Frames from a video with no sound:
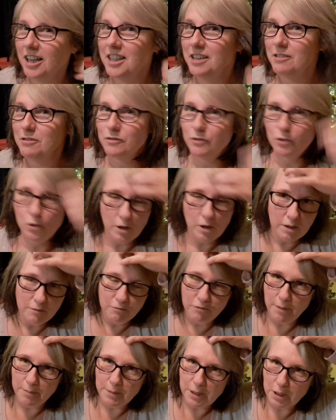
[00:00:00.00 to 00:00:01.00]
I think it was for,
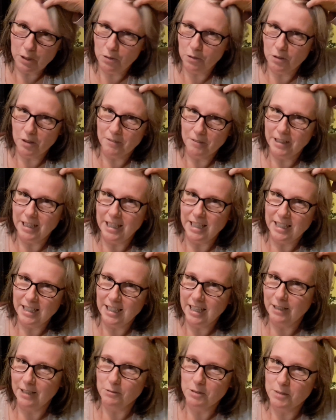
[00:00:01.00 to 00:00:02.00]
from the
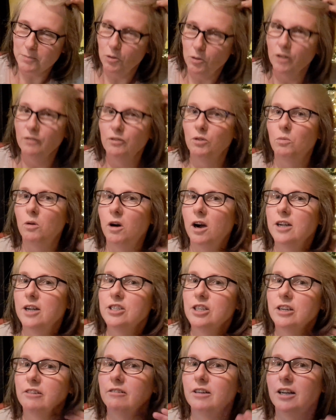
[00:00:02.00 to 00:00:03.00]
chlorine, like it was more of a
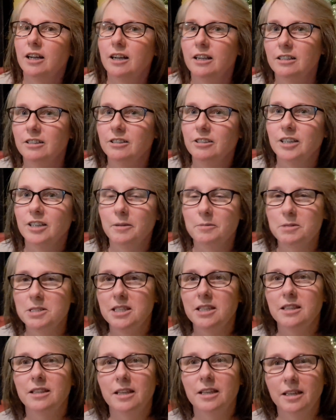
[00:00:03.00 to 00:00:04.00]
washout color, and I
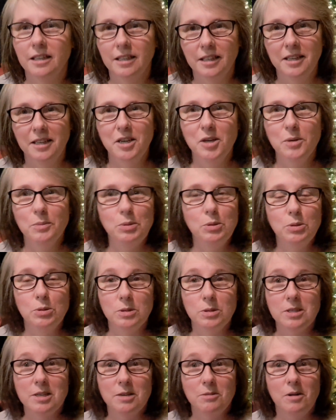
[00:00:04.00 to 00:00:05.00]
was in the
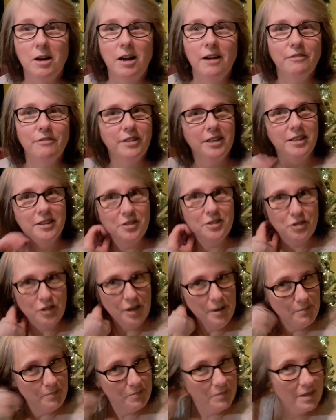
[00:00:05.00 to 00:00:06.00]
pool so often on the
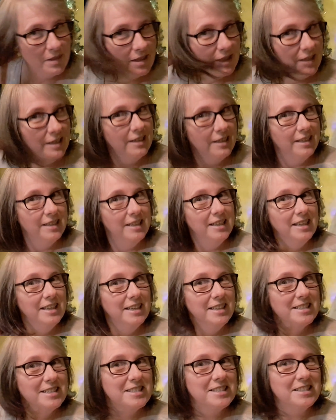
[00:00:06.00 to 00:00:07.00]
trip.
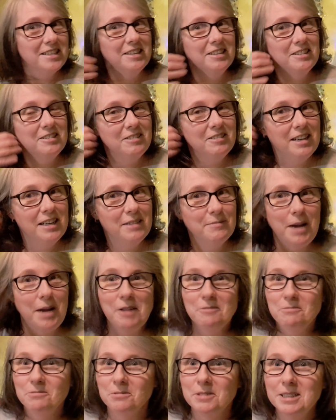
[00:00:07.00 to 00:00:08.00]
So um,
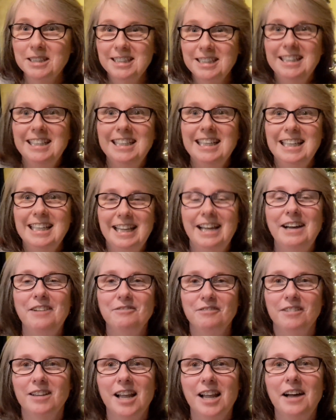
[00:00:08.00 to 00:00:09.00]
I really
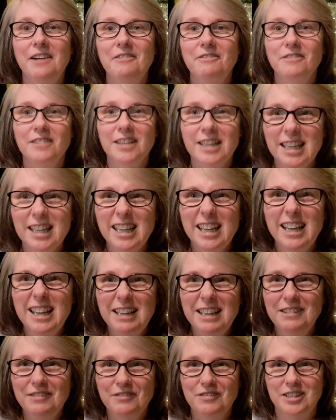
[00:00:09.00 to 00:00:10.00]
love, love,
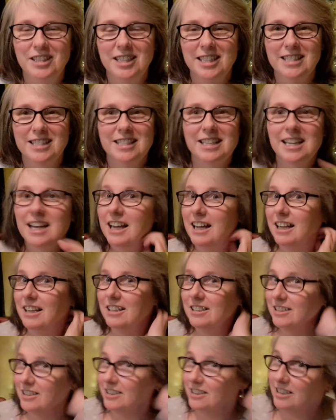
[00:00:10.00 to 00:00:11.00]
love this
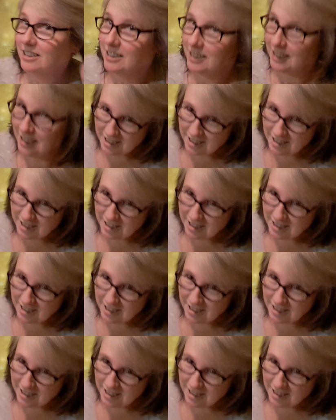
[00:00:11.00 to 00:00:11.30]
color.